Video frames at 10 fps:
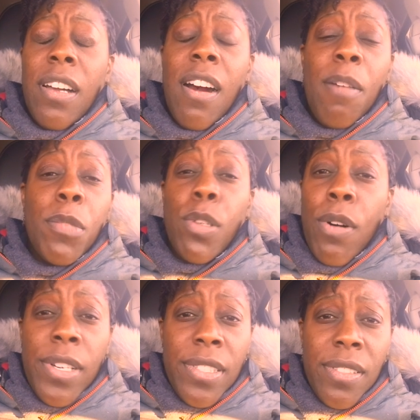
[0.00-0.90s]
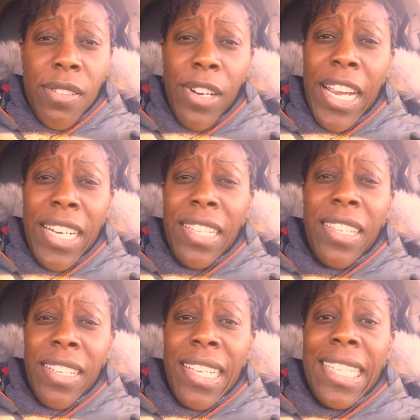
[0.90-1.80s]
um, loss or
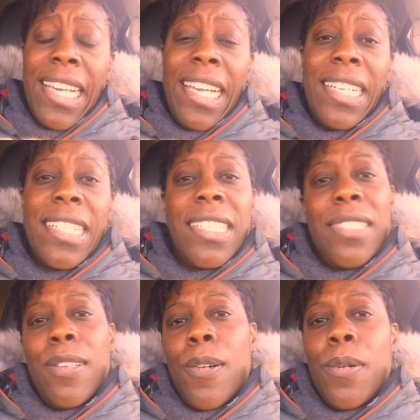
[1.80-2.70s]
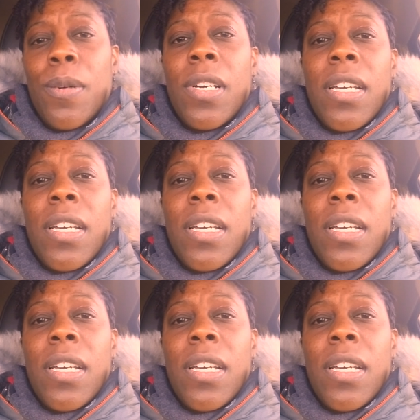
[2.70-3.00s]
anything like that, just know